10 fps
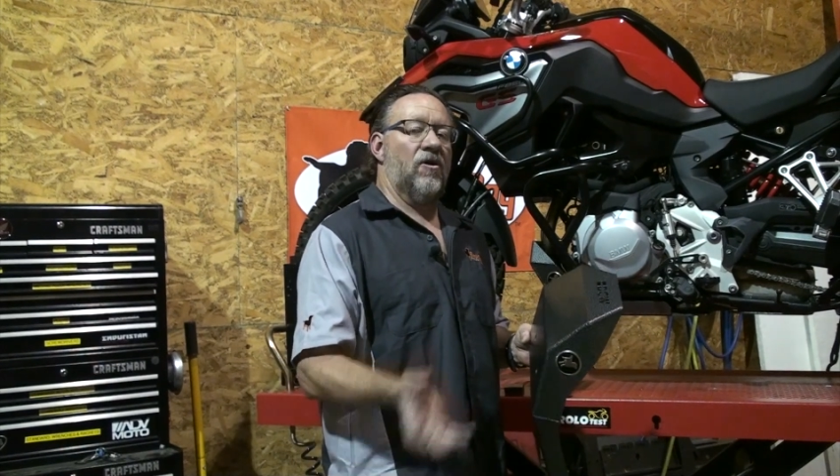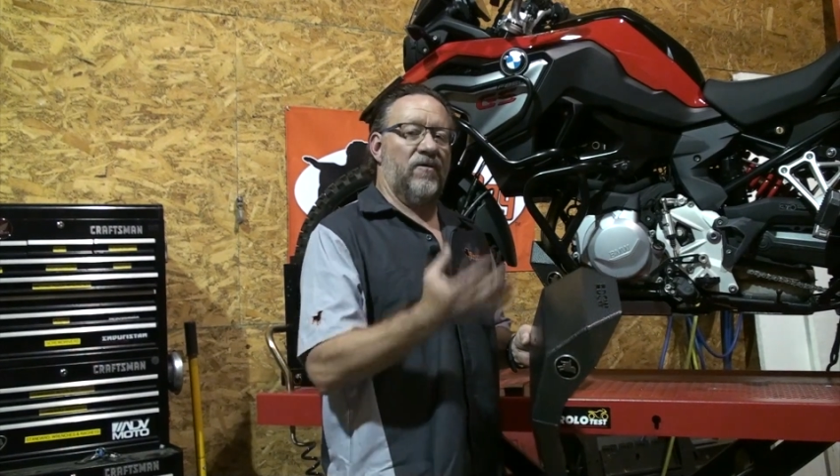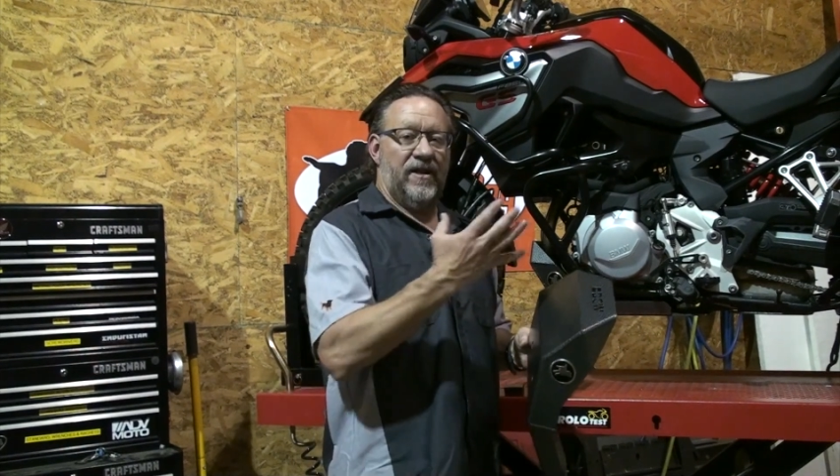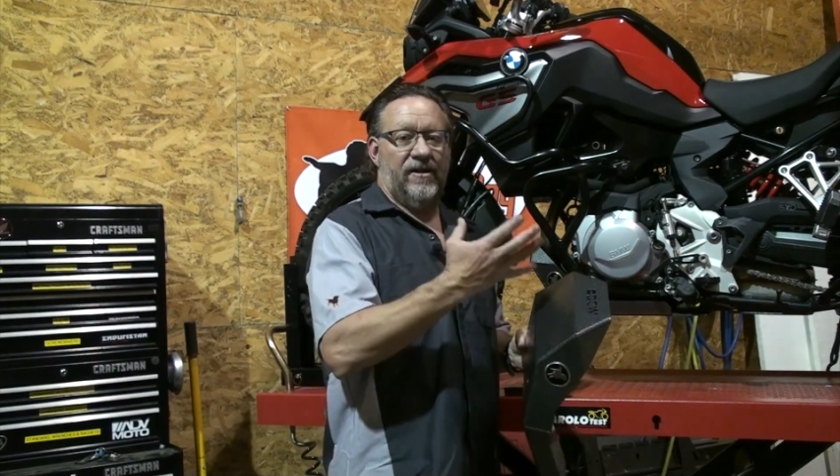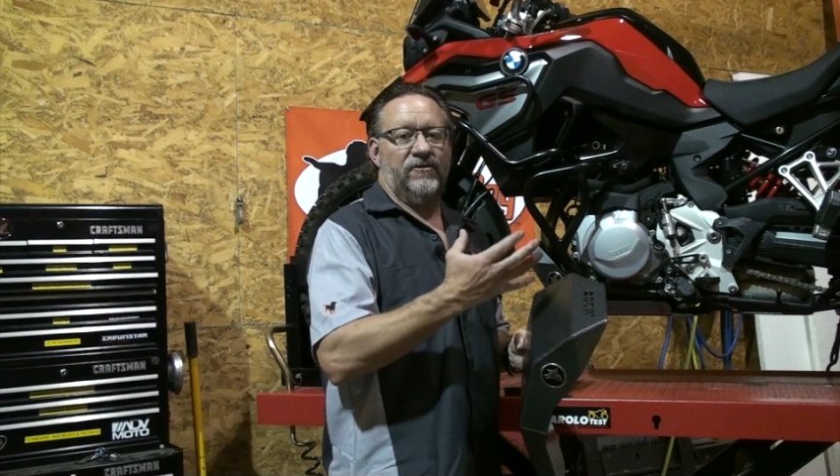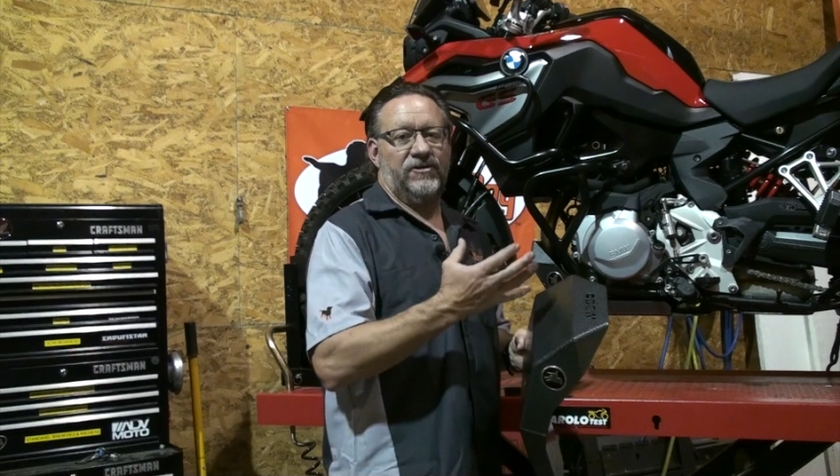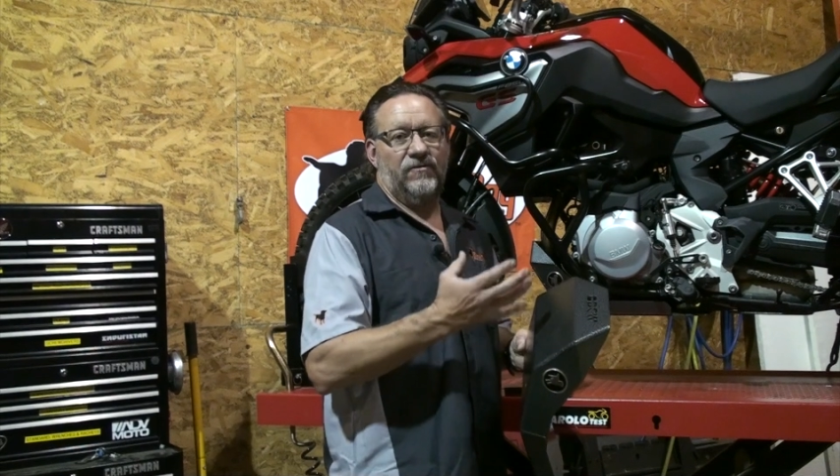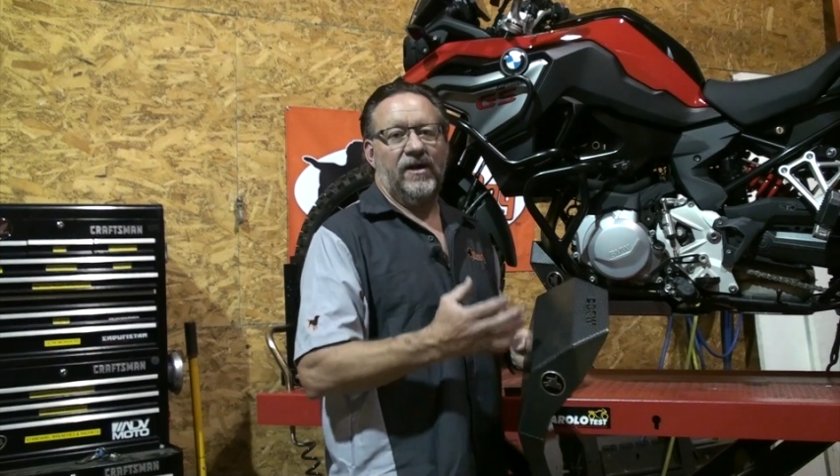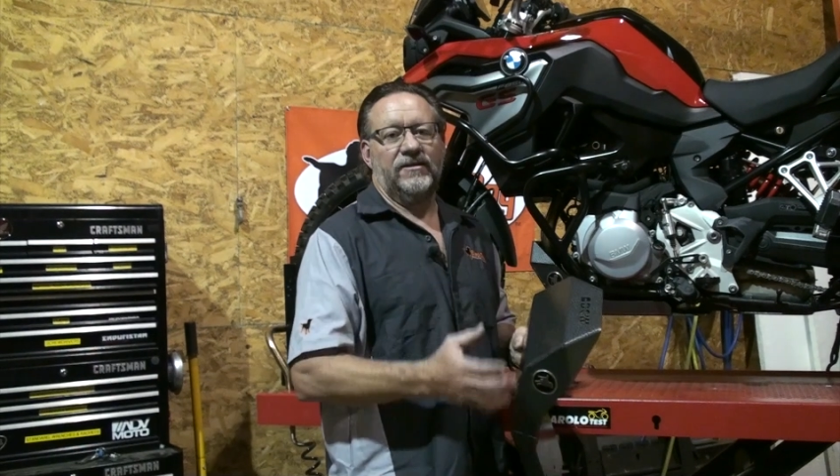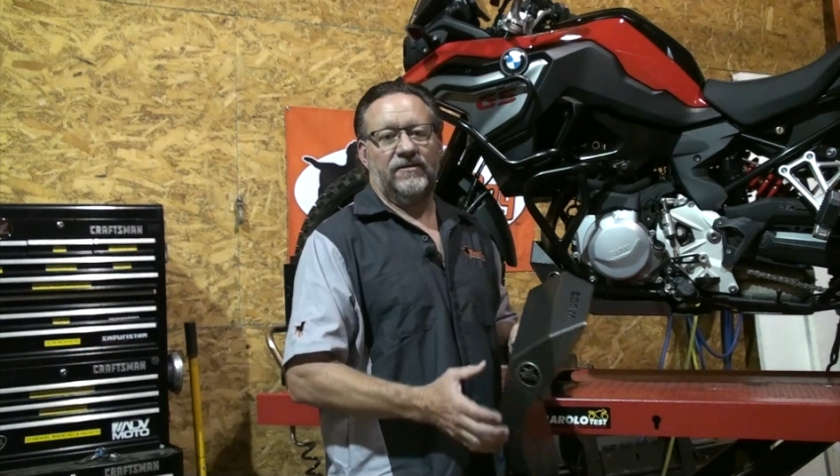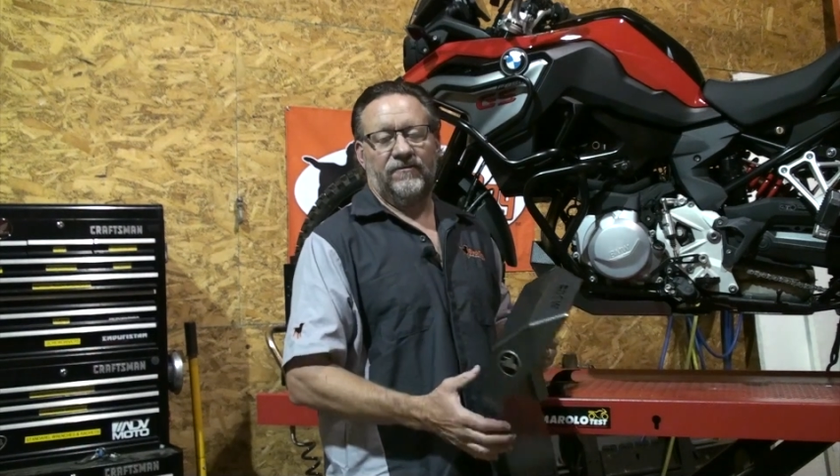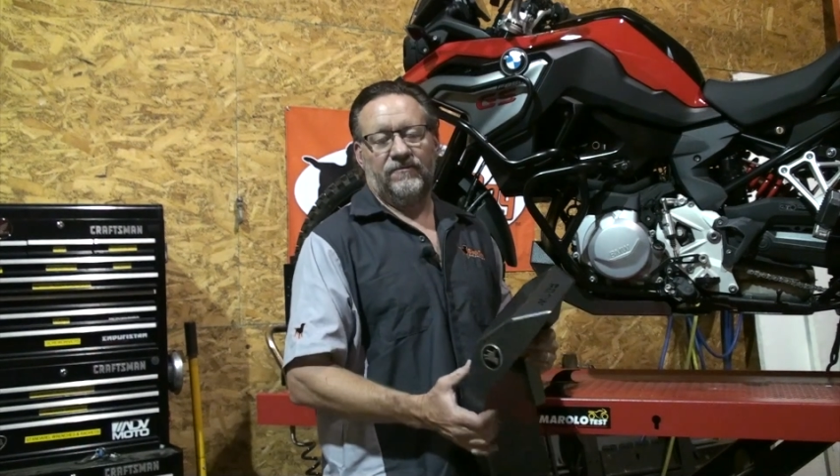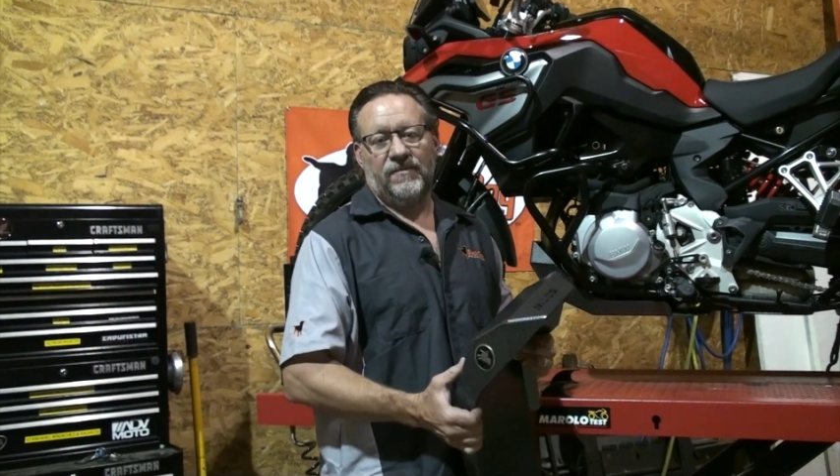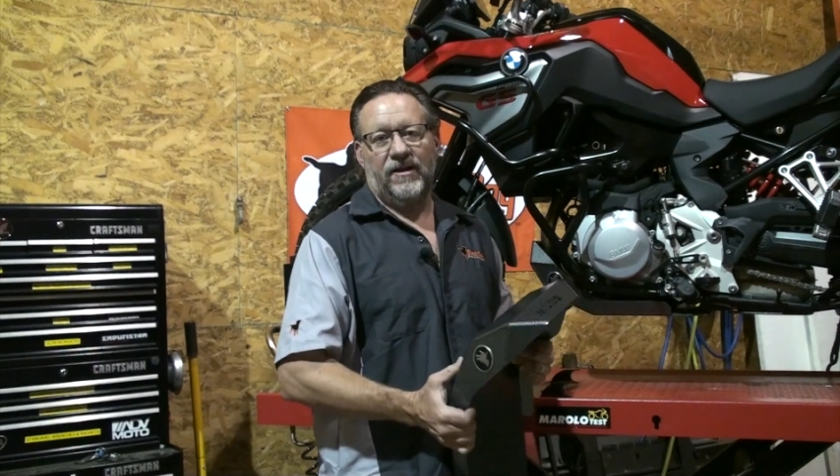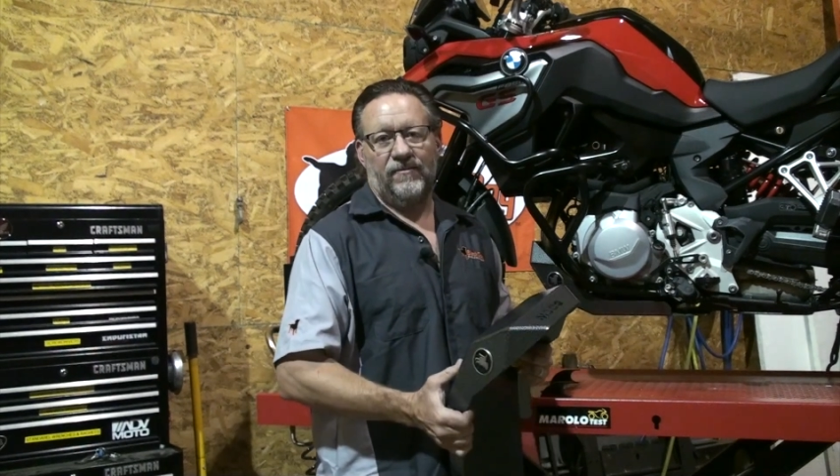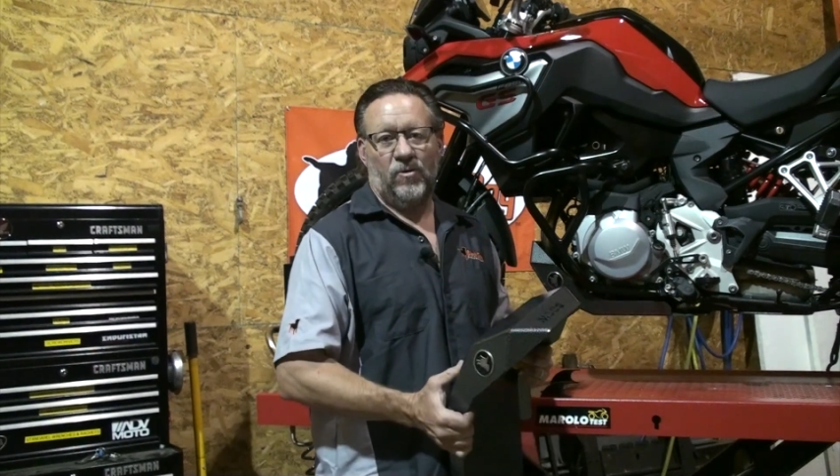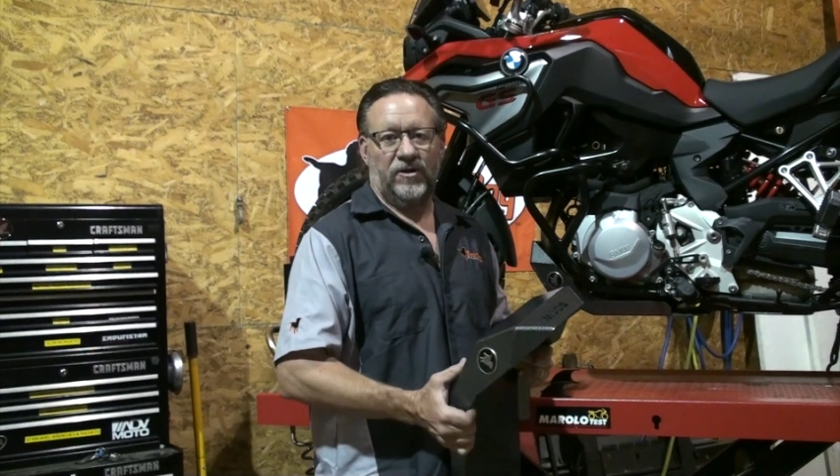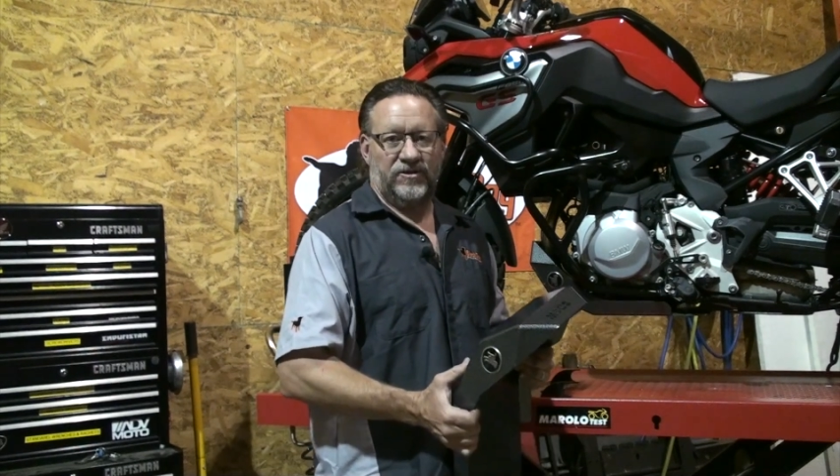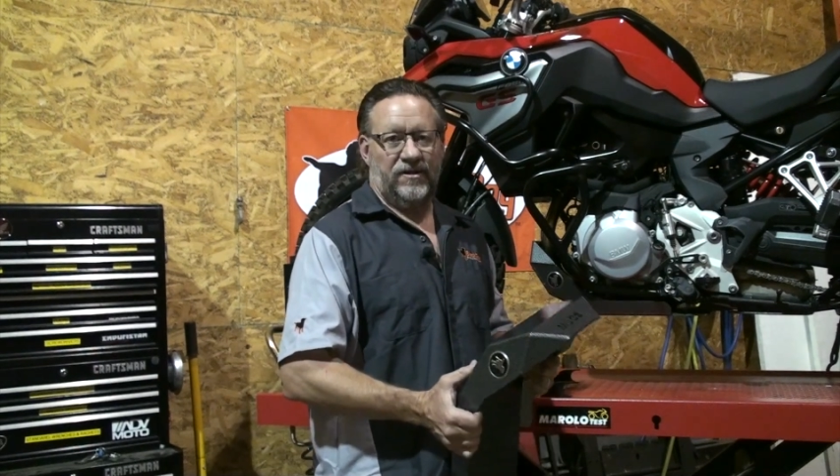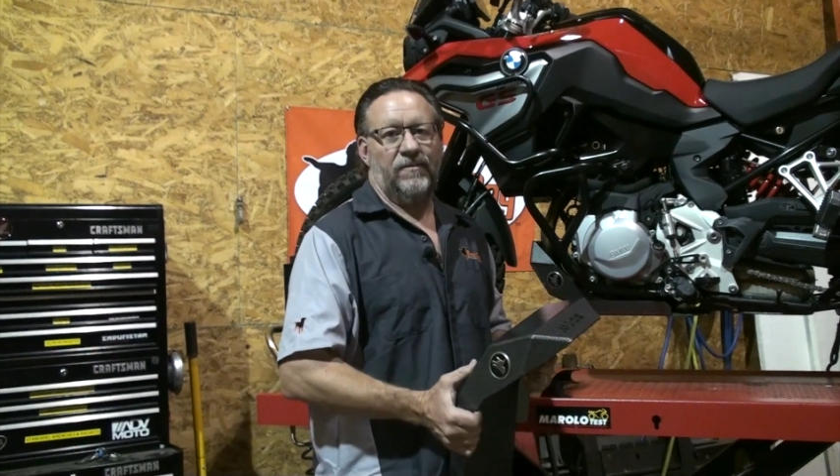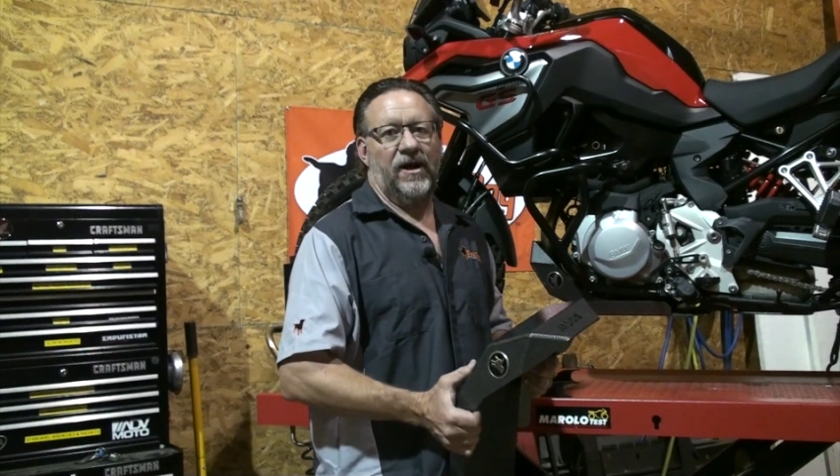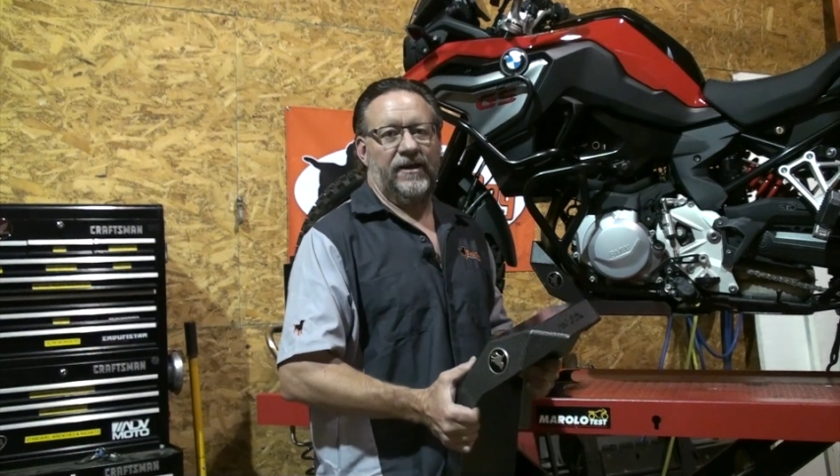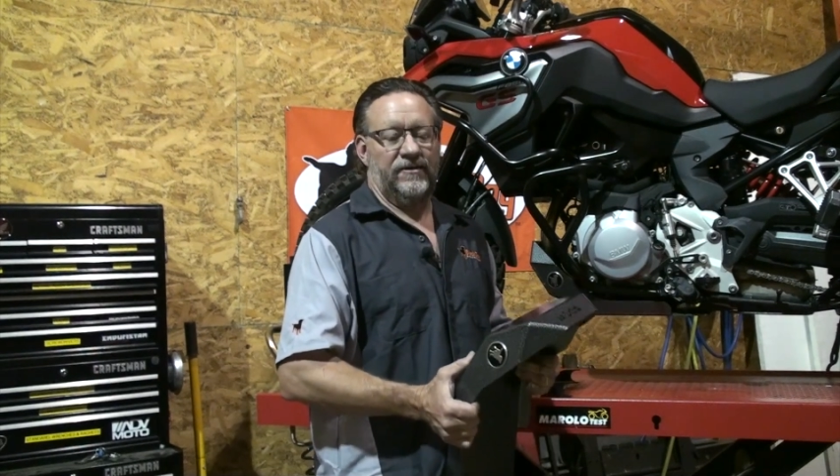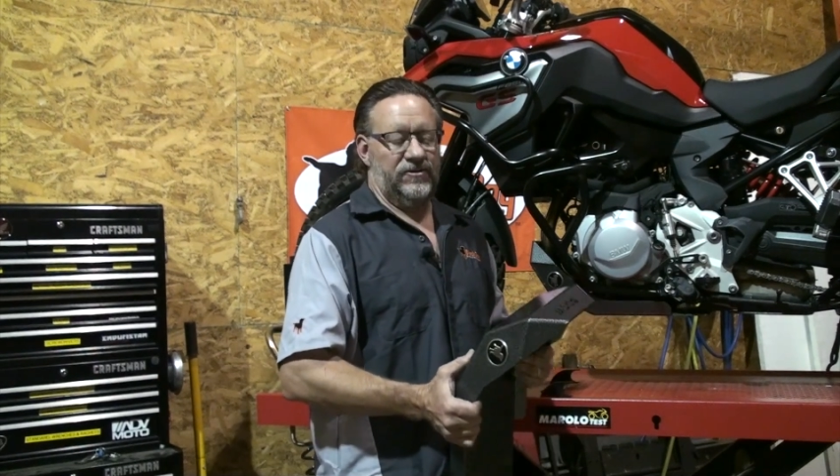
all that energy right to the mounting points on the bike.